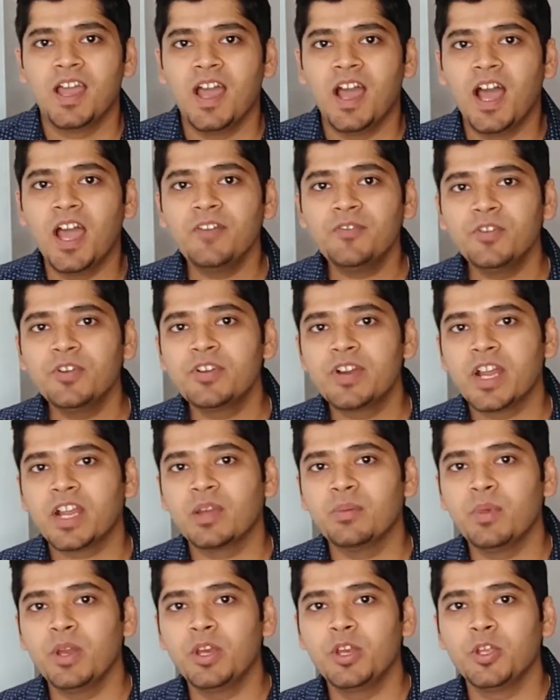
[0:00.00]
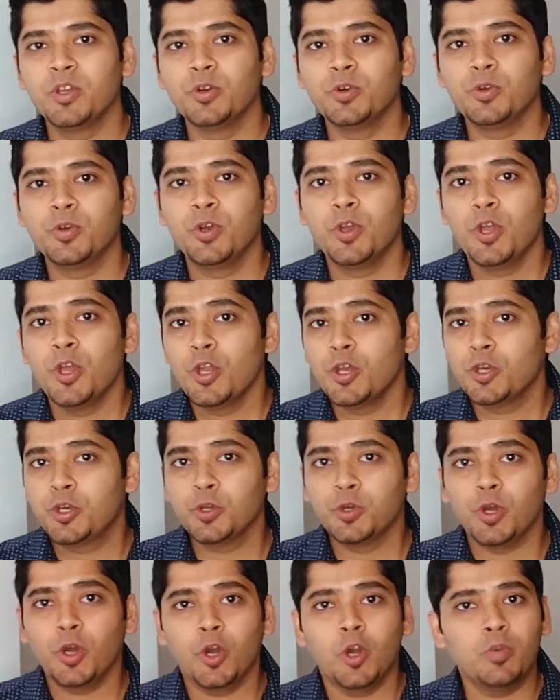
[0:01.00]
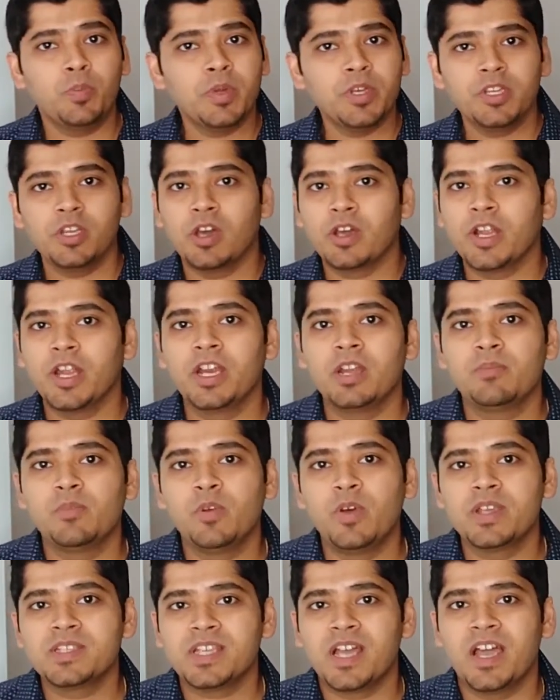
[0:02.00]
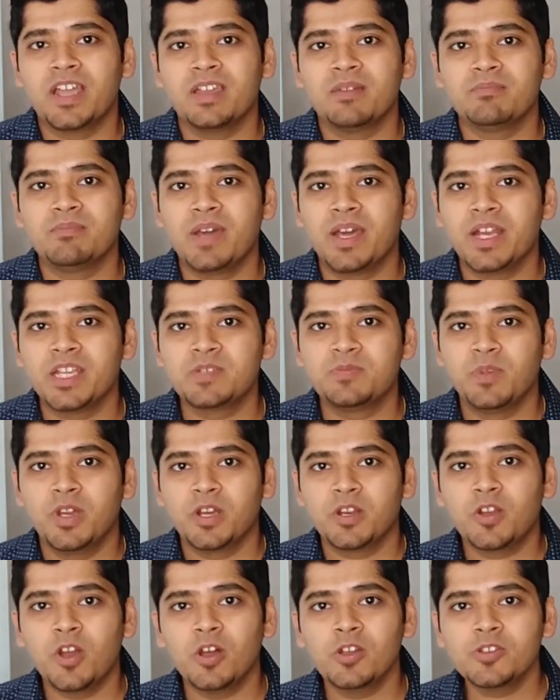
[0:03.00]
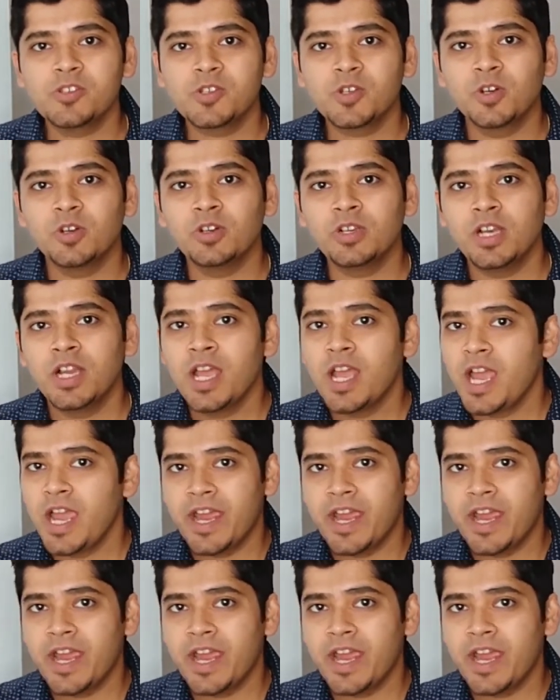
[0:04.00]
I would recommend you to open your AWS IAM Management Console